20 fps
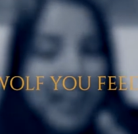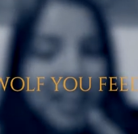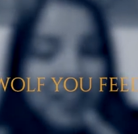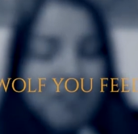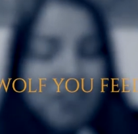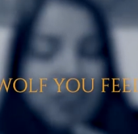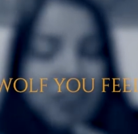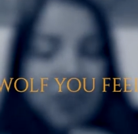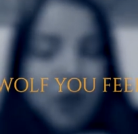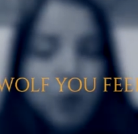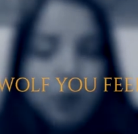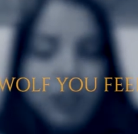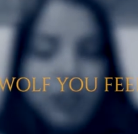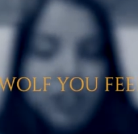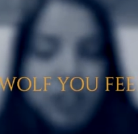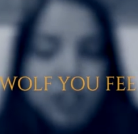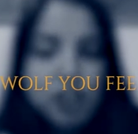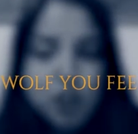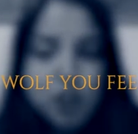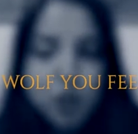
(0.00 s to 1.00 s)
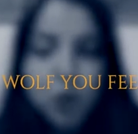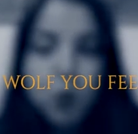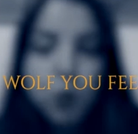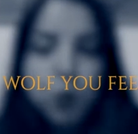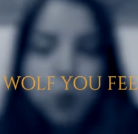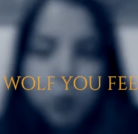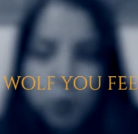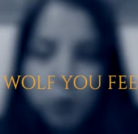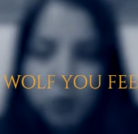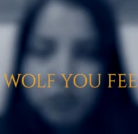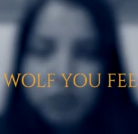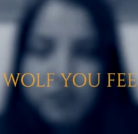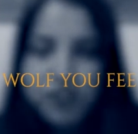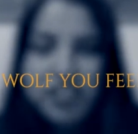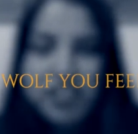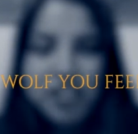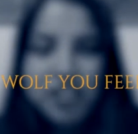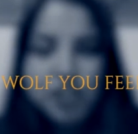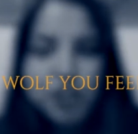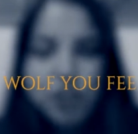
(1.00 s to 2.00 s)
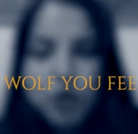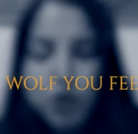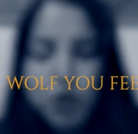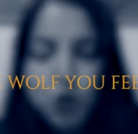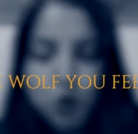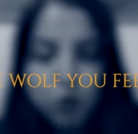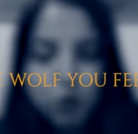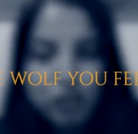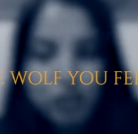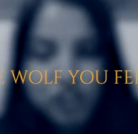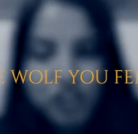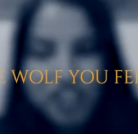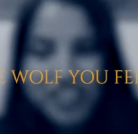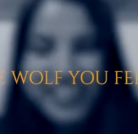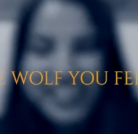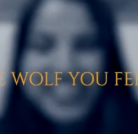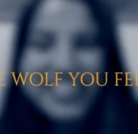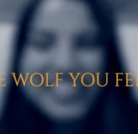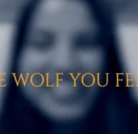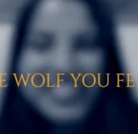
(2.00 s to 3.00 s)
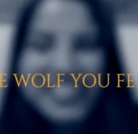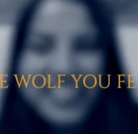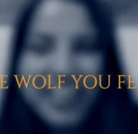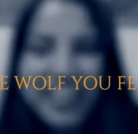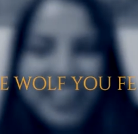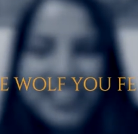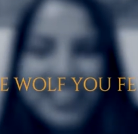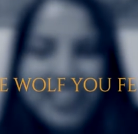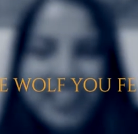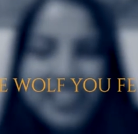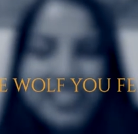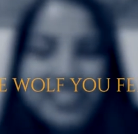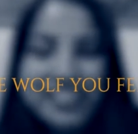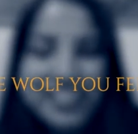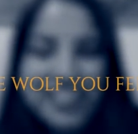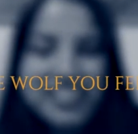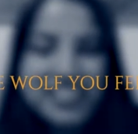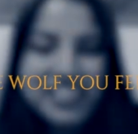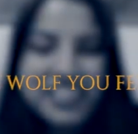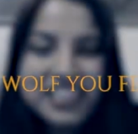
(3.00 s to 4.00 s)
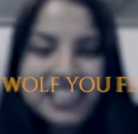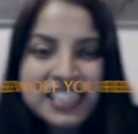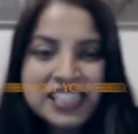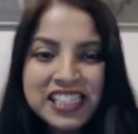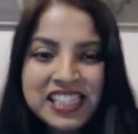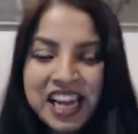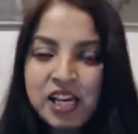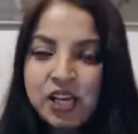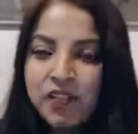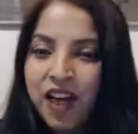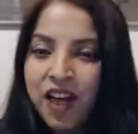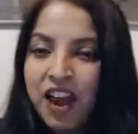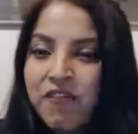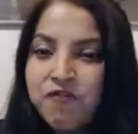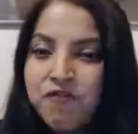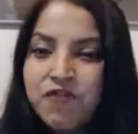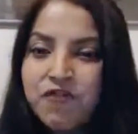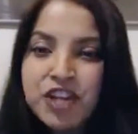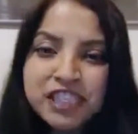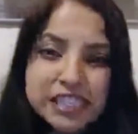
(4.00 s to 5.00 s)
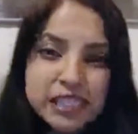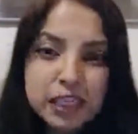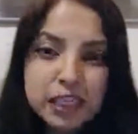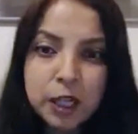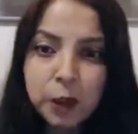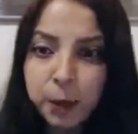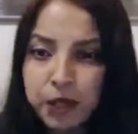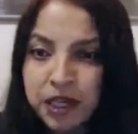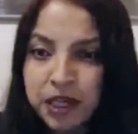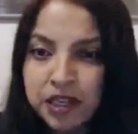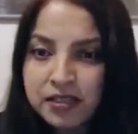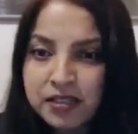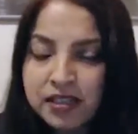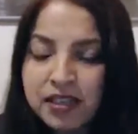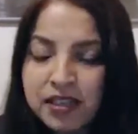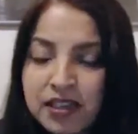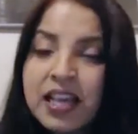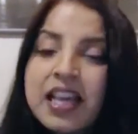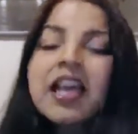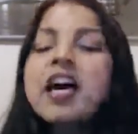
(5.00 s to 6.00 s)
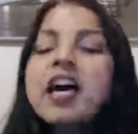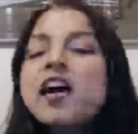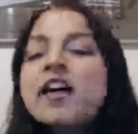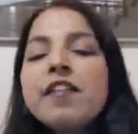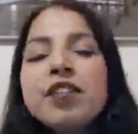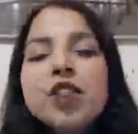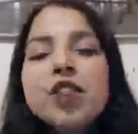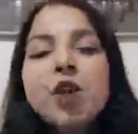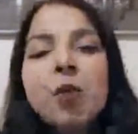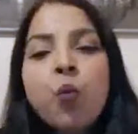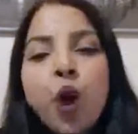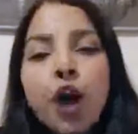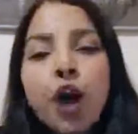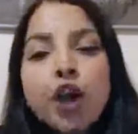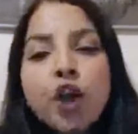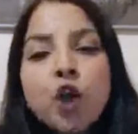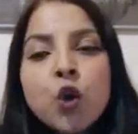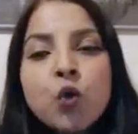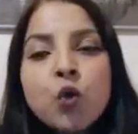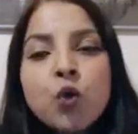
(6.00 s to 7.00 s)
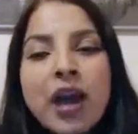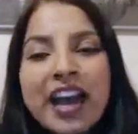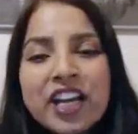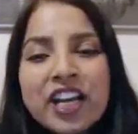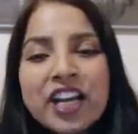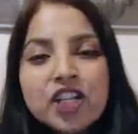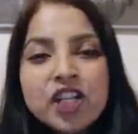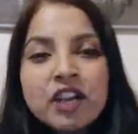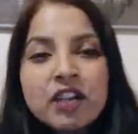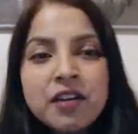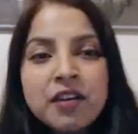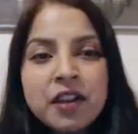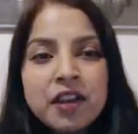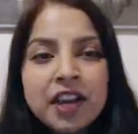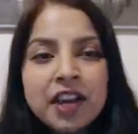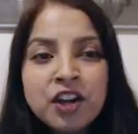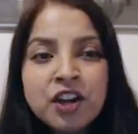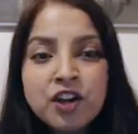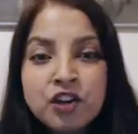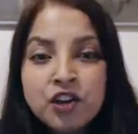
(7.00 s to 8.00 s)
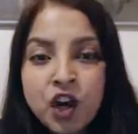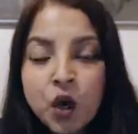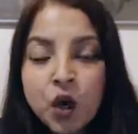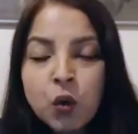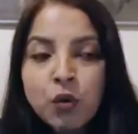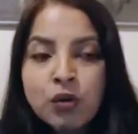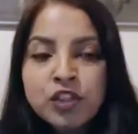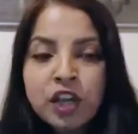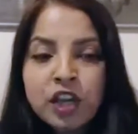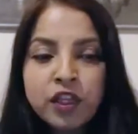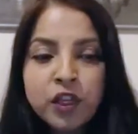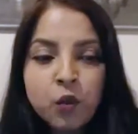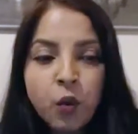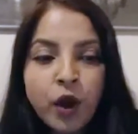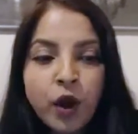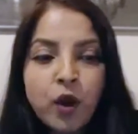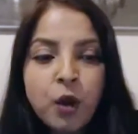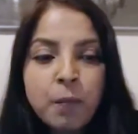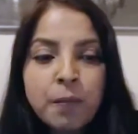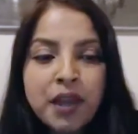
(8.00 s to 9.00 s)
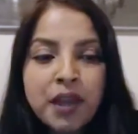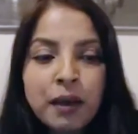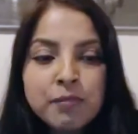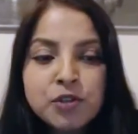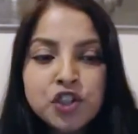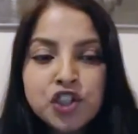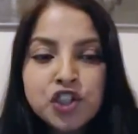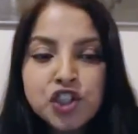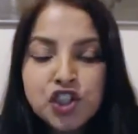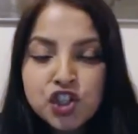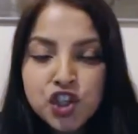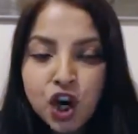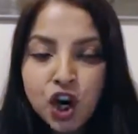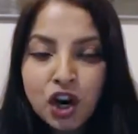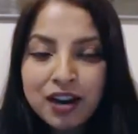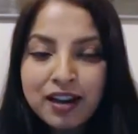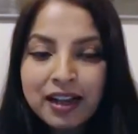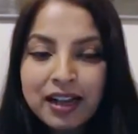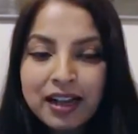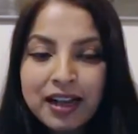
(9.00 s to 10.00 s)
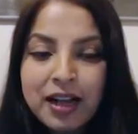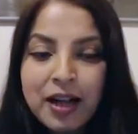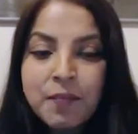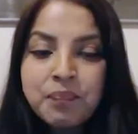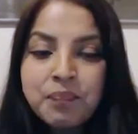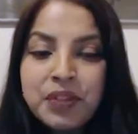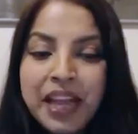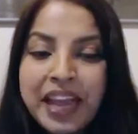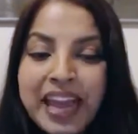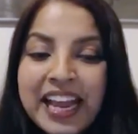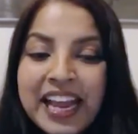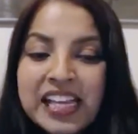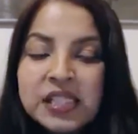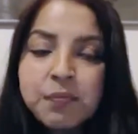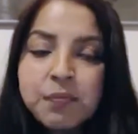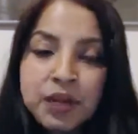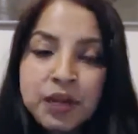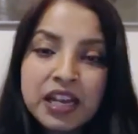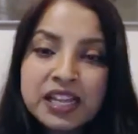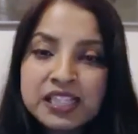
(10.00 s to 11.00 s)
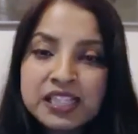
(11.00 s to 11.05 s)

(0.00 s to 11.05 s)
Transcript: Even though these two wolves, these two creatures exist inside of every single person, The one who actually grows and the one who becomes stronger is